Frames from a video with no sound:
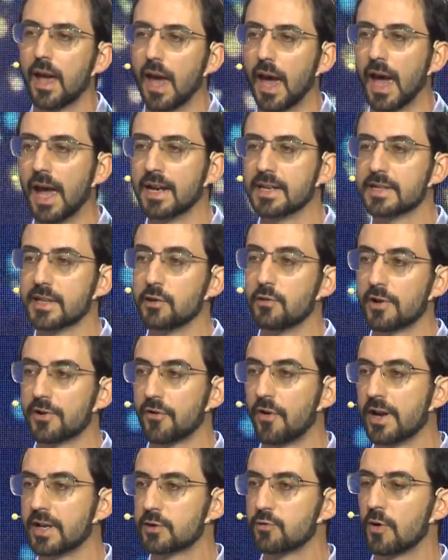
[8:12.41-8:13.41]
And you are
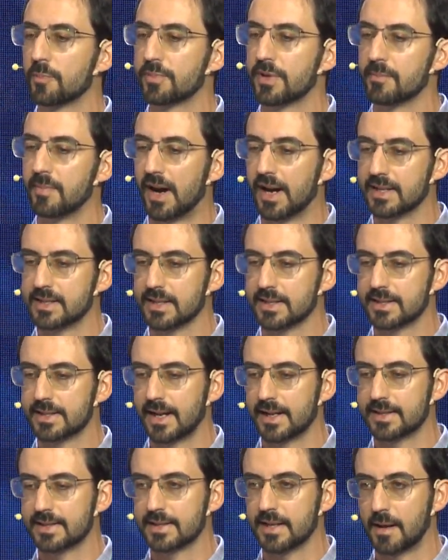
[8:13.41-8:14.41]
trying to optimize
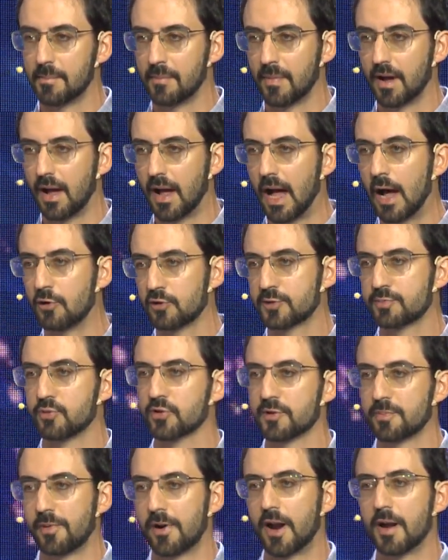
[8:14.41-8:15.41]
instead some
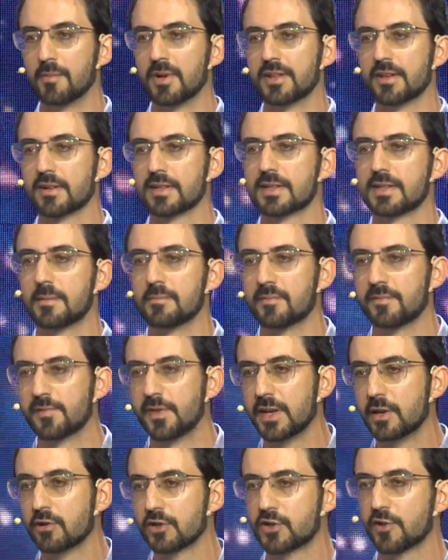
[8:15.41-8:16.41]
output parameters, some
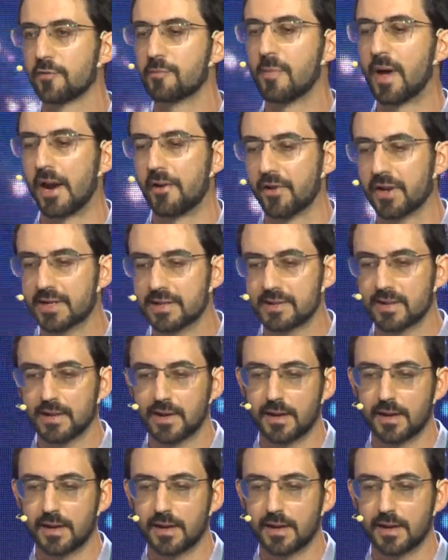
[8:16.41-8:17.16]
figures of merit,